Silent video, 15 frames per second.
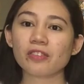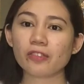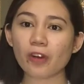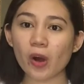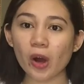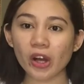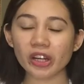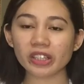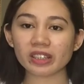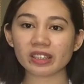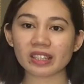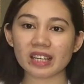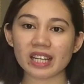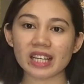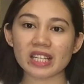Fourth
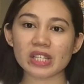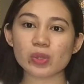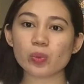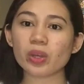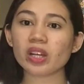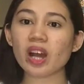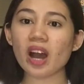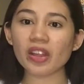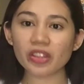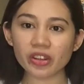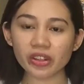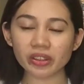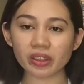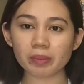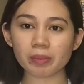is we
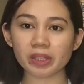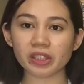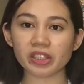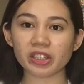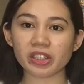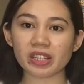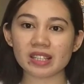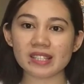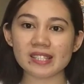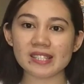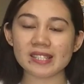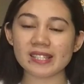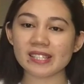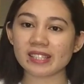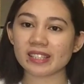gather the materials
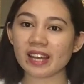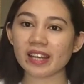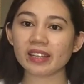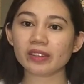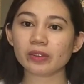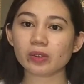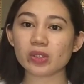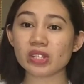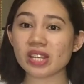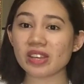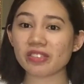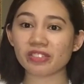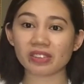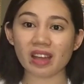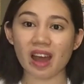needed to
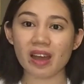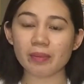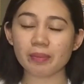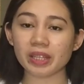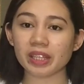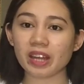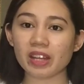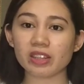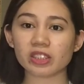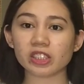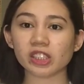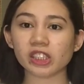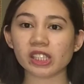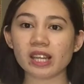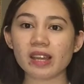save time and
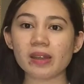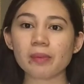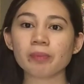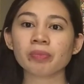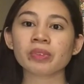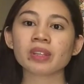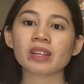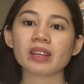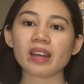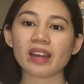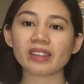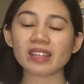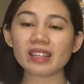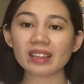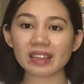energy.
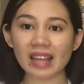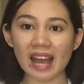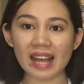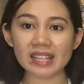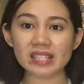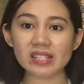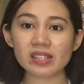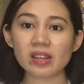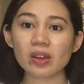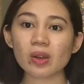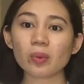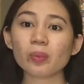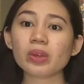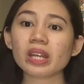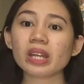And then last,
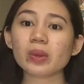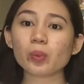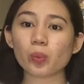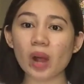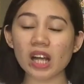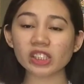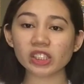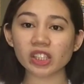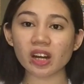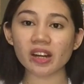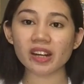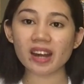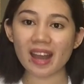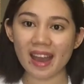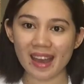we wash
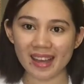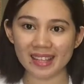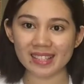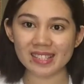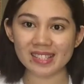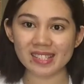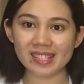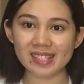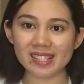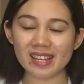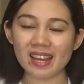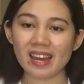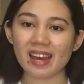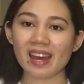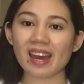our hands.
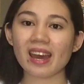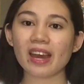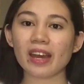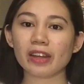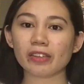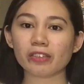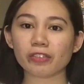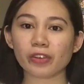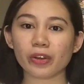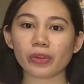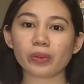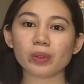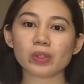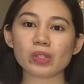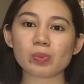And for
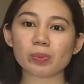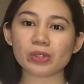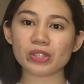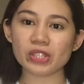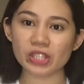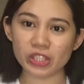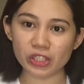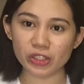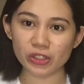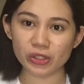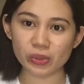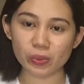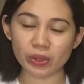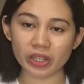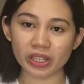those
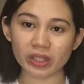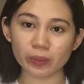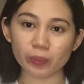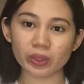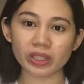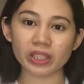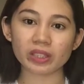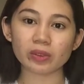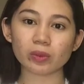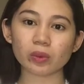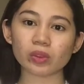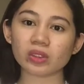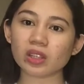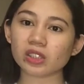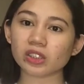procedures wherein we need
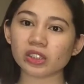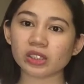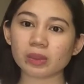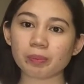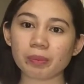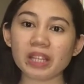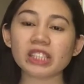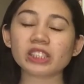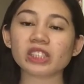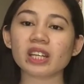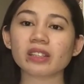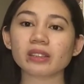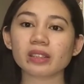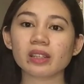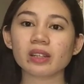to touch the
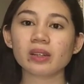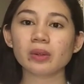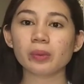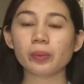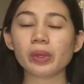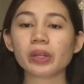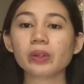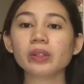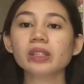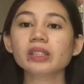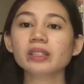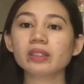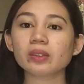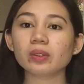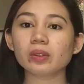patient, we
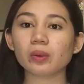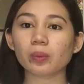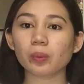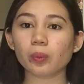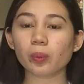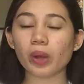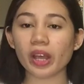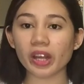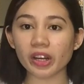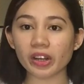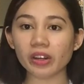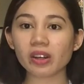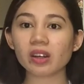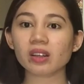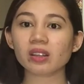could wear